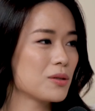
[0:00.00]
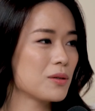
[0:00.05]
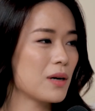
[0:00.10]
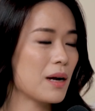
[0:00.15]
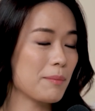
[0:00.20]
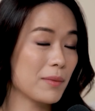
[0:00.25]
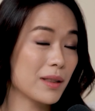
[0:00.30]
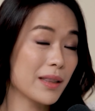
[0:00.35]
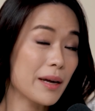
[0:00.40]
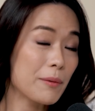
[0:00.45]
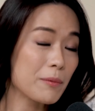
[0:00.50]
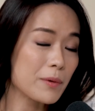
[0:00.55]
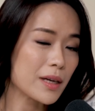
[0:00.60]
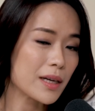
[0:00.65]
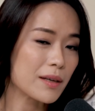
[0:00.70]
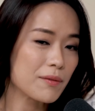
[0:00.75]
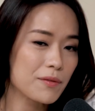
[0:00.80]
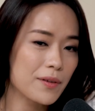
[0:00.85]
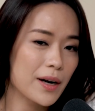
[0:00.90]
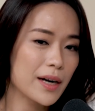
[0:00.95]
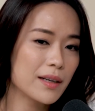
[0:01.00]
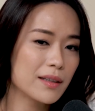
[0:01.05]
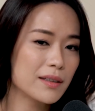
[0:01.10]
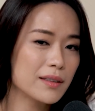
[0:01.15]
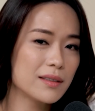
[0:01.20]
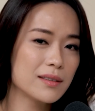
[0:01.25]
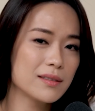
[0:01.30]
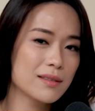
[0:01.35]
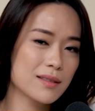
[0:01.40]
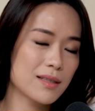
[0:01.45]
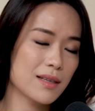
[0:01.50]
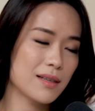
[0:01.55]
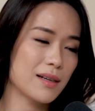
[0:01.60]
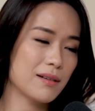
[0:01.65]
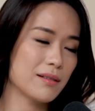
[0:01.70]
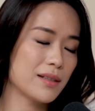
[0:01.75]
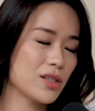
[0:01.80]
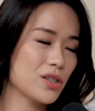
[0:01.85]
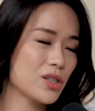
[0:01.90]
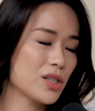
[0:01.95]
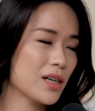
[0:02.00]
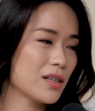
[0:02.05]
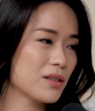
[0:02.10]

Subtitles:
So I'm glad we can finally sit down and chat.